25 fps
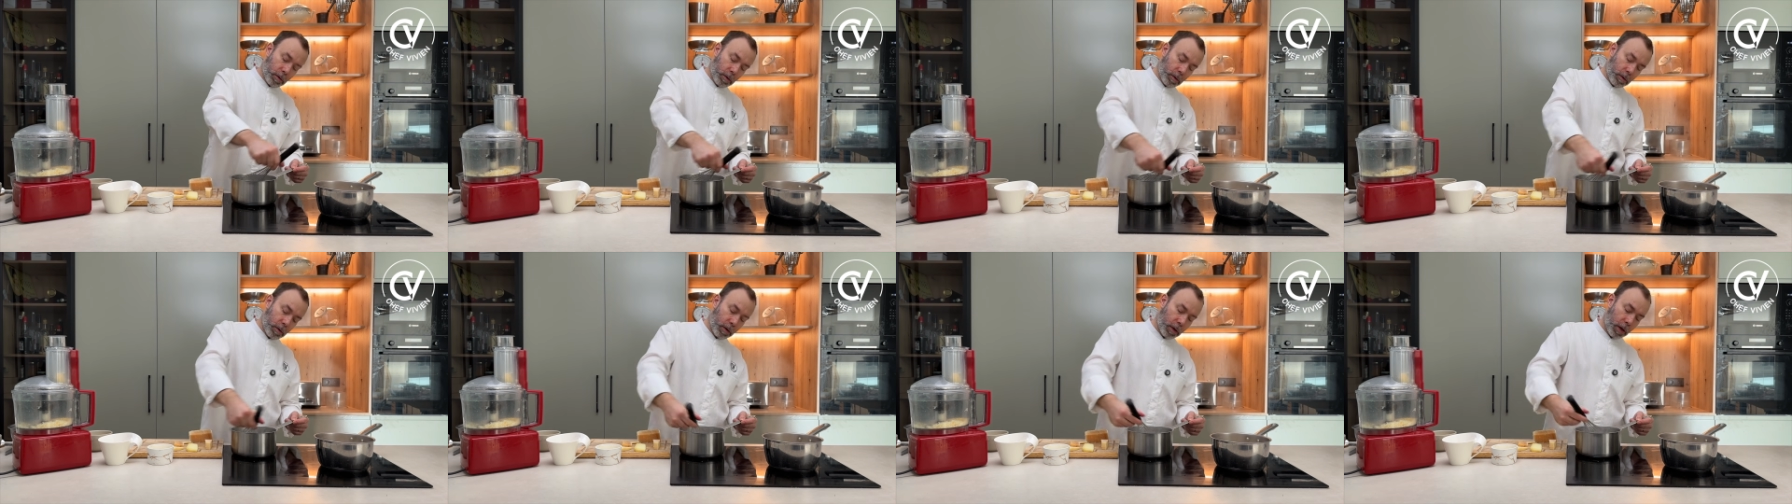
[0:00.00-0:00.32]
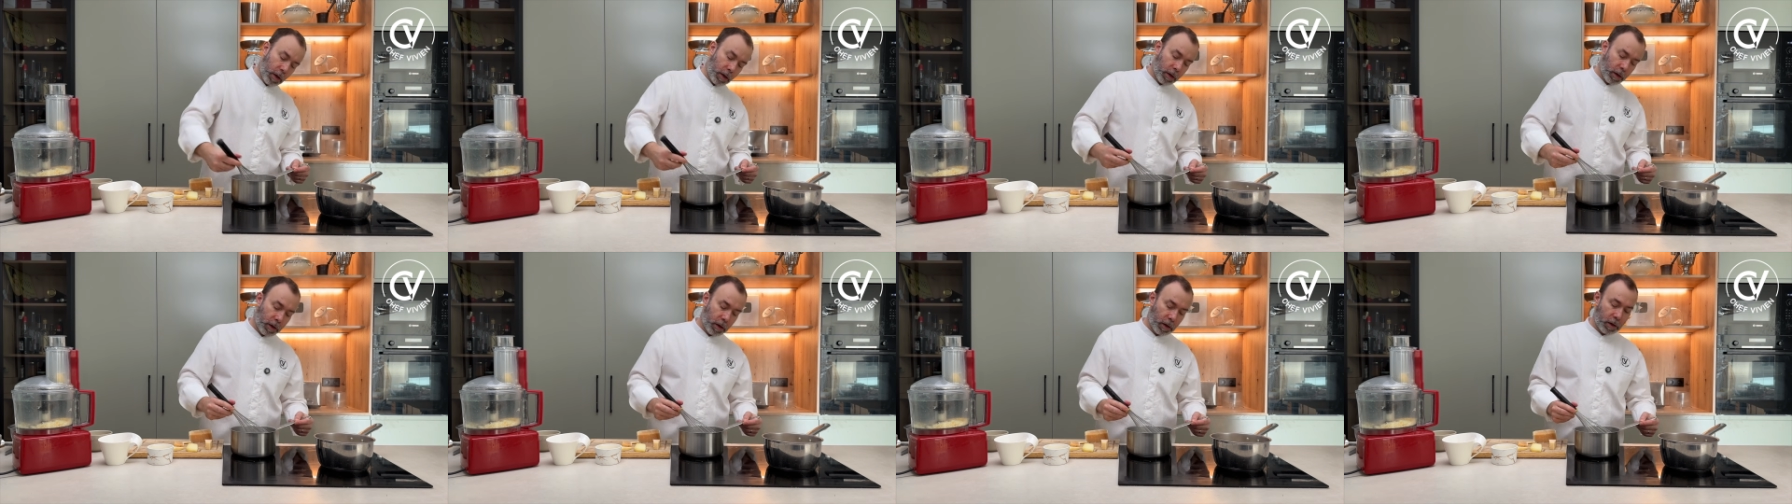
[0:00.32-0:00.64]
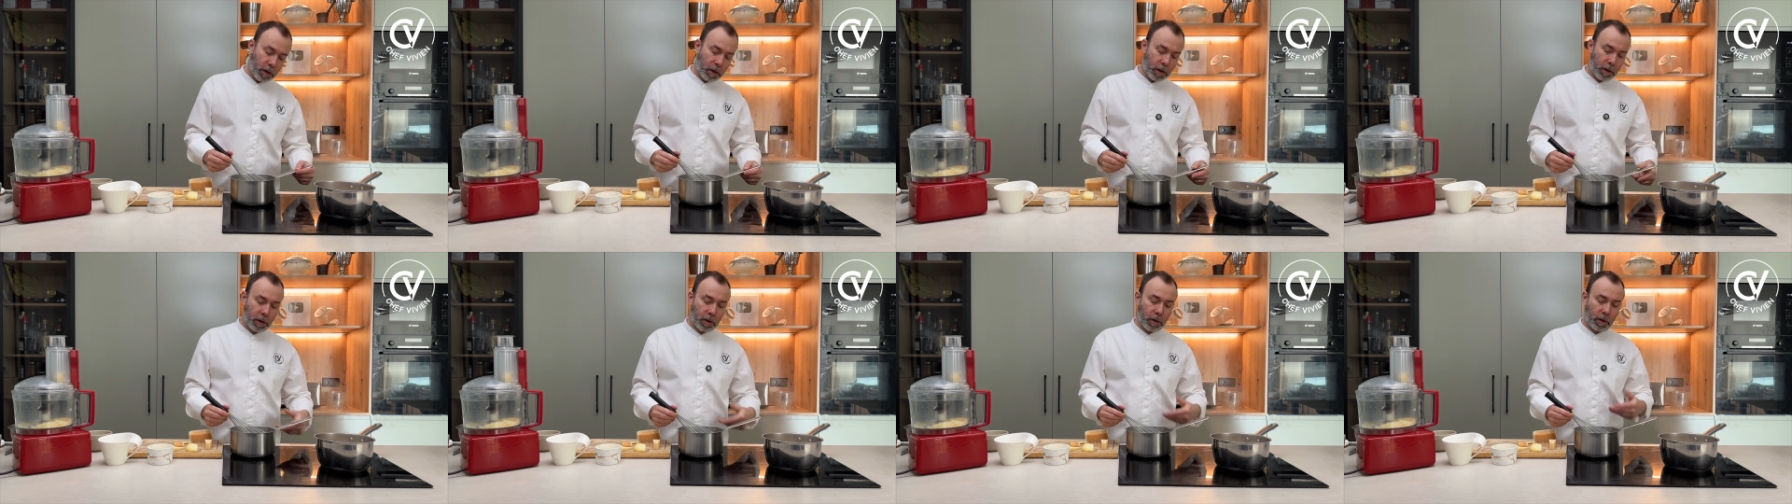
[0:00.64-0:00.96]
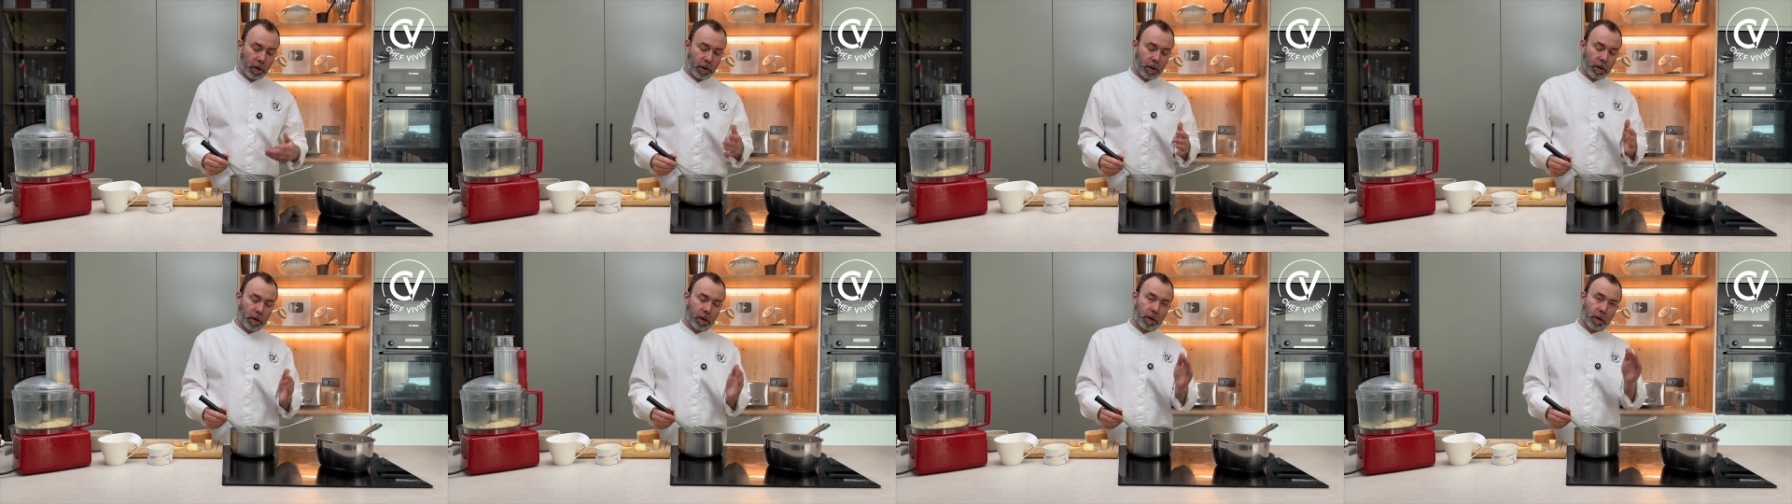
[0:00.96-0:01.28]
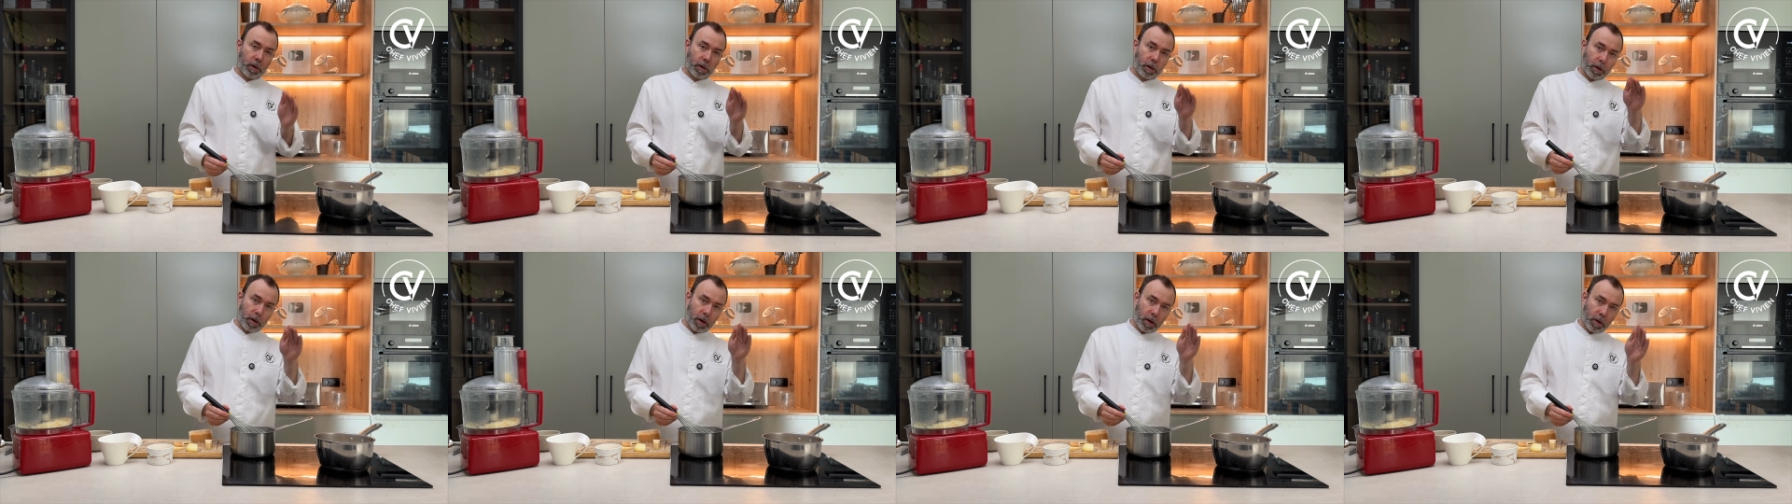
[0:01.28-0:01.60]
taking
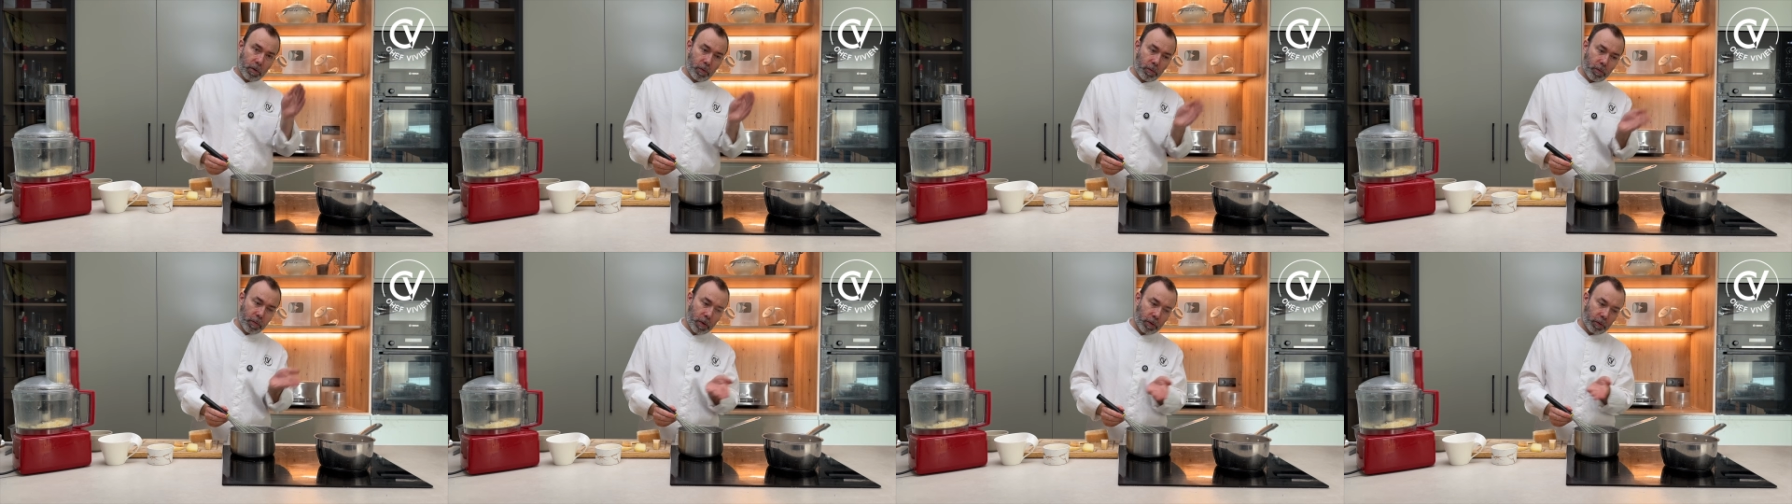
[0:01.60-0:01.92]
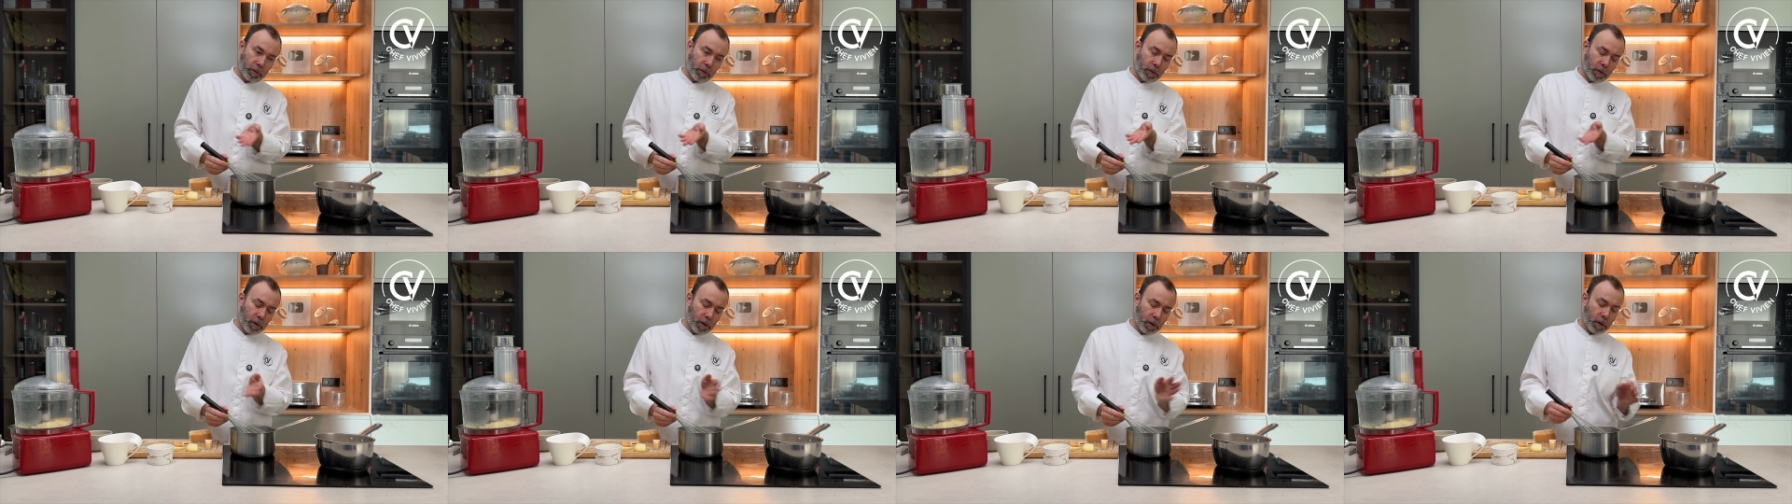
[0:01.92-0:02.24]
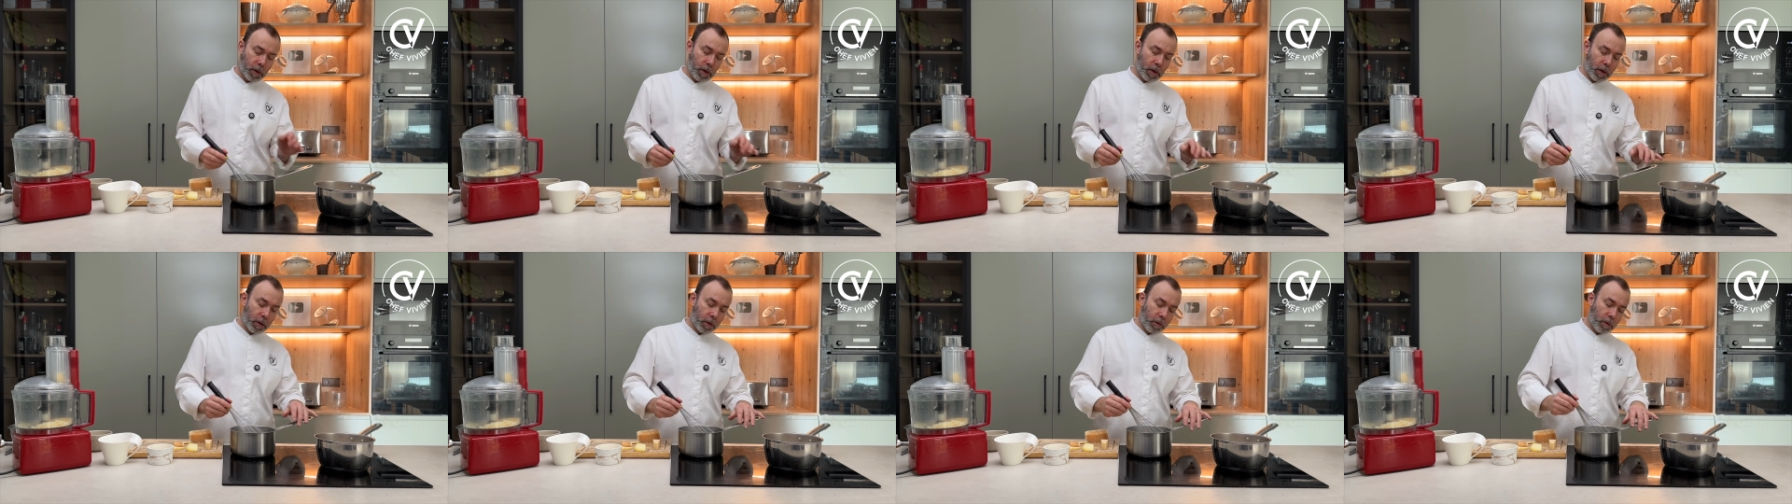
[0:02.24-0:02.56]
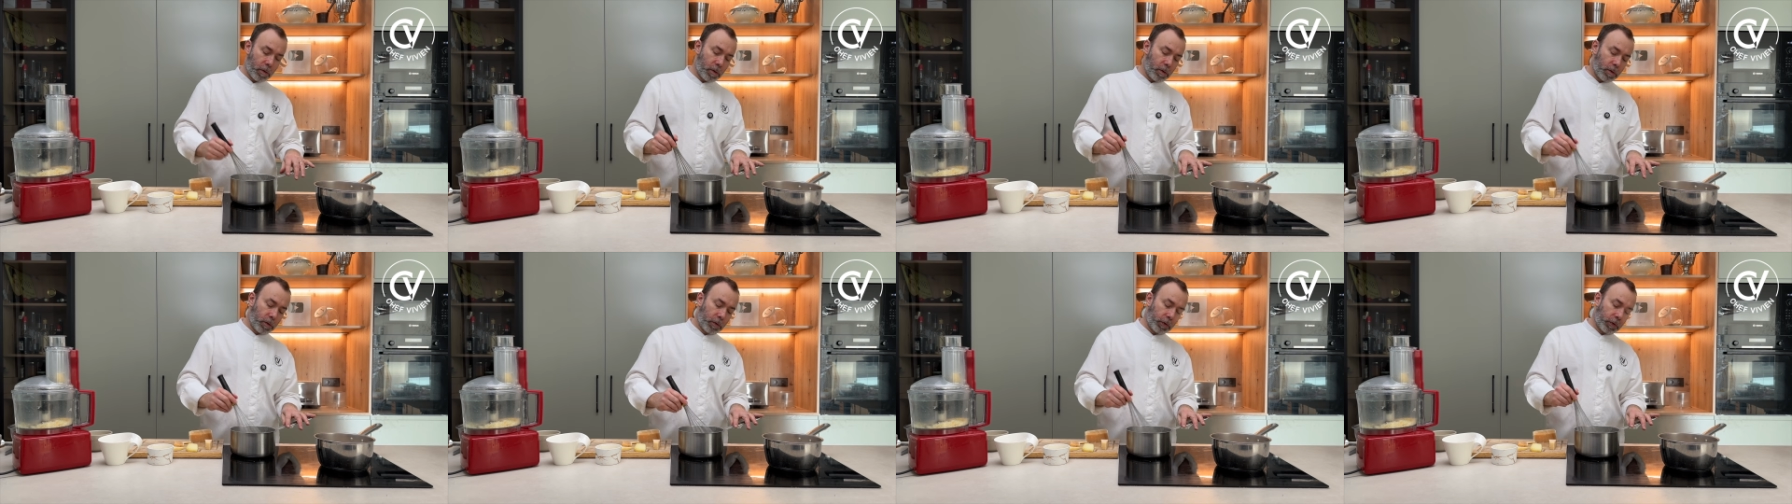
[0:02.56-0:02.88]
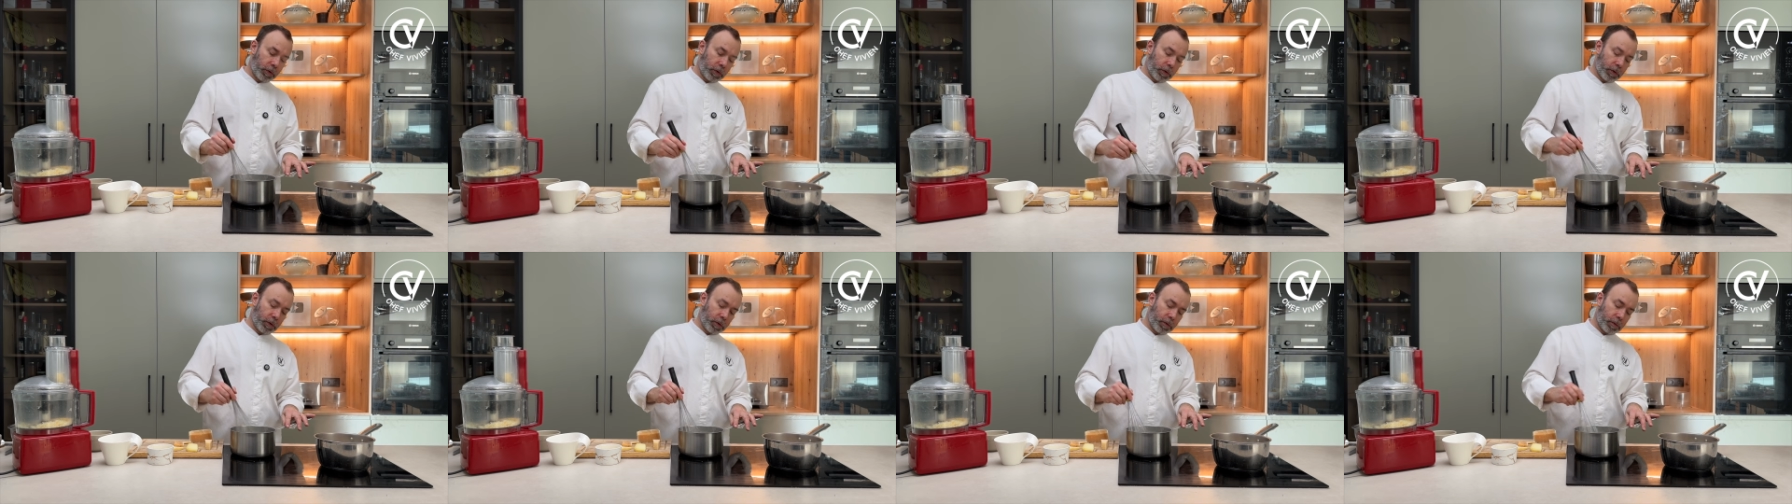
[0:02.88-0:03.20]
care about the
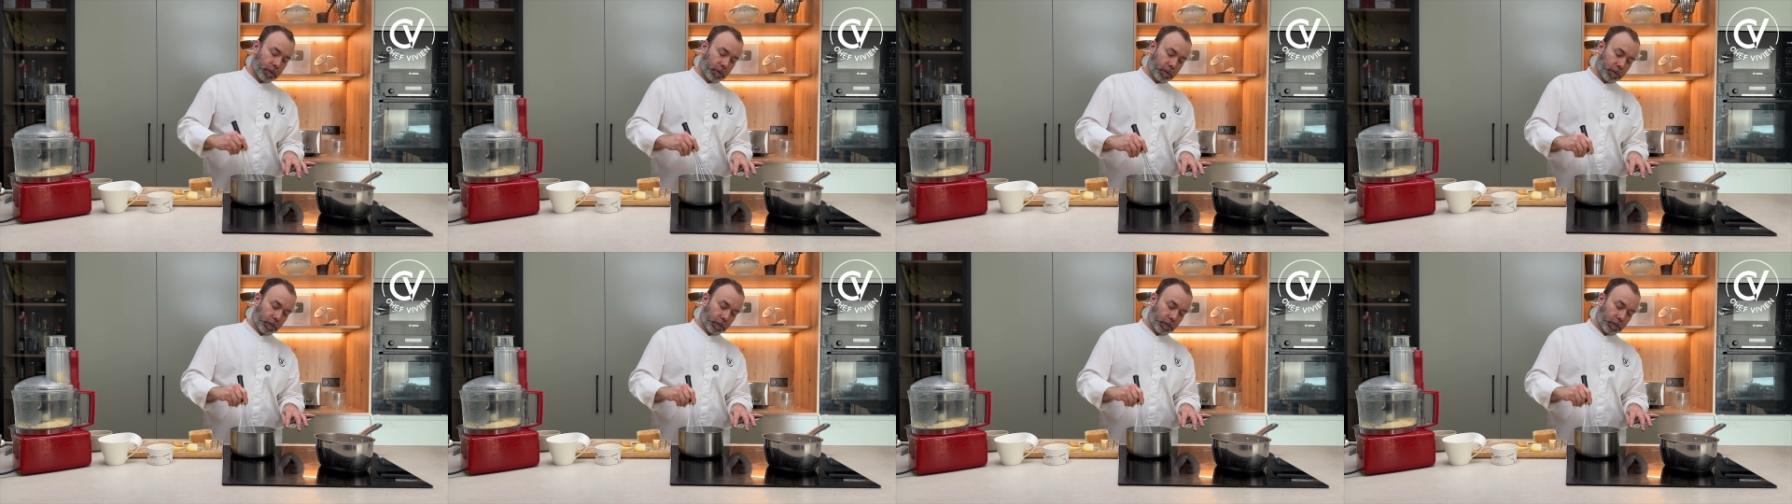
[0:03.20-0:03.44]
angles.